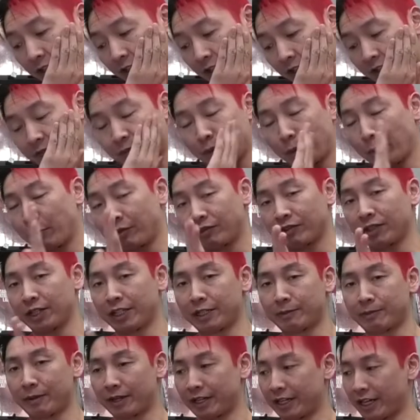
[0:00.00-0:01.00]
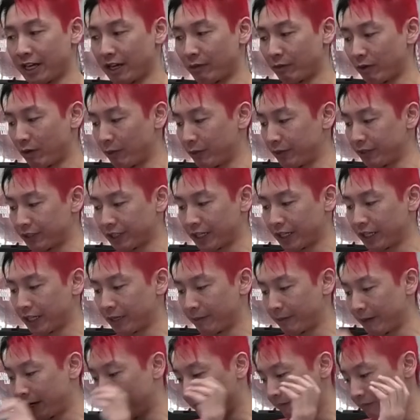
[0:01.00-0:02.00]
that I've probably released by now where we chatted
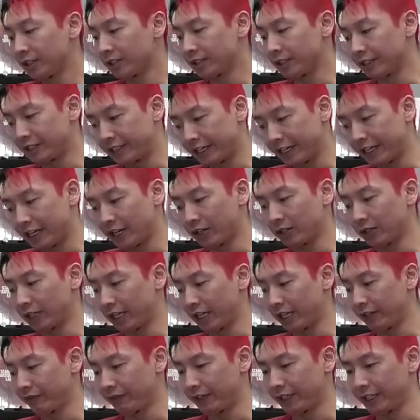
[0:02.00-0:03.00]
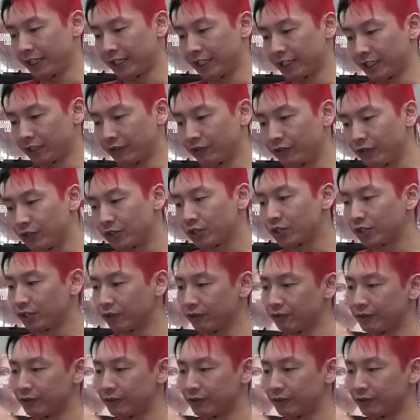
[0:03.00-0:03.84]
about DiDio leaving and the future of